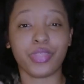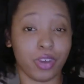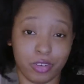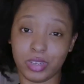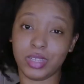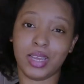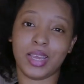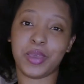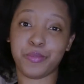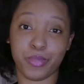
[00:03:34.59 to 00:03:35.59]

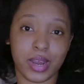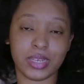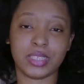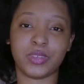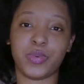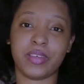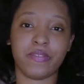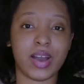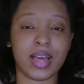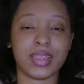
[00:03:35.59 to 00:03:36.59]
thoroughly impressed with the
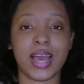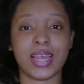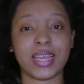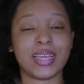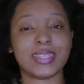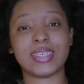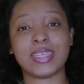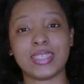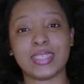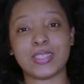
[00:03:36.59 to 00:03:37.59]
fact that it
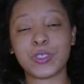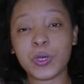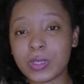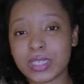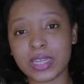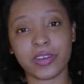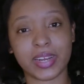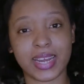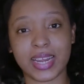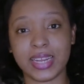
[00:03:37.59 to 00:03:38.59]
is totally
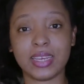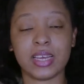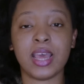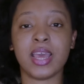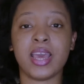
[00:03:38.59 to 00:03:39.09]
organic.